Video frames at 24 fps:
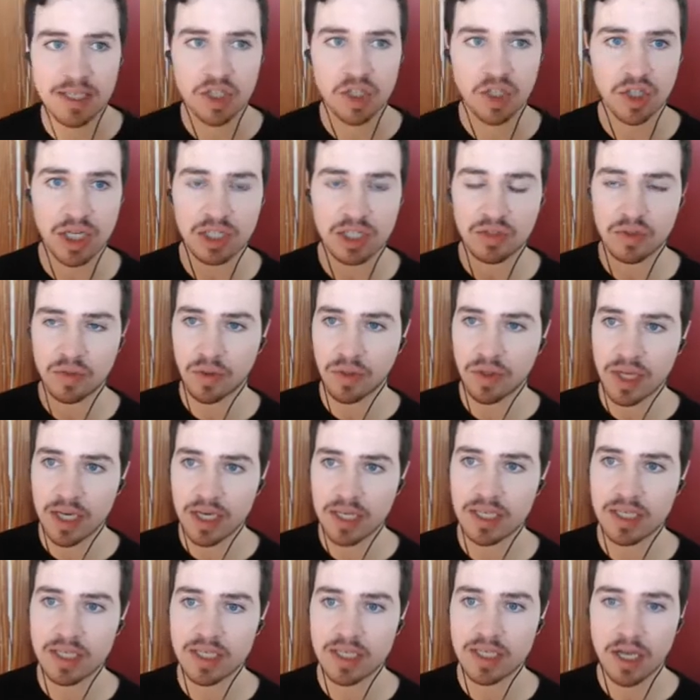Should I do
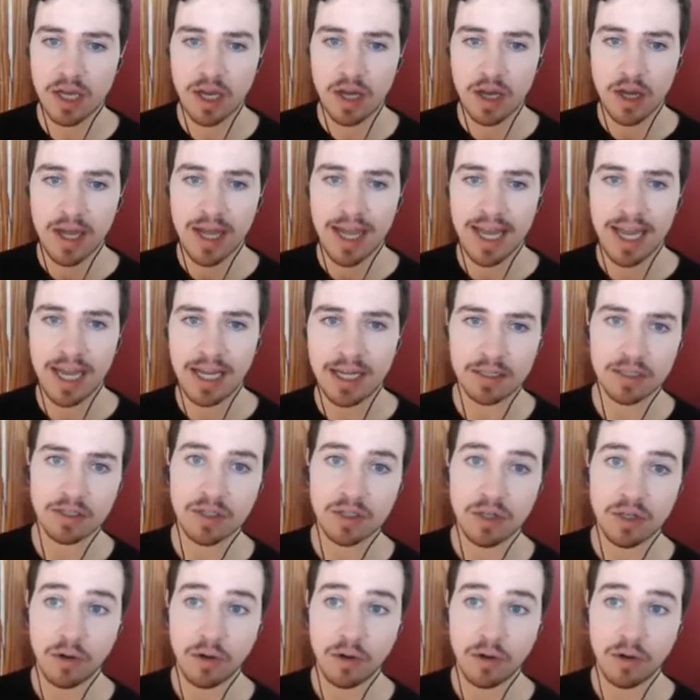this? And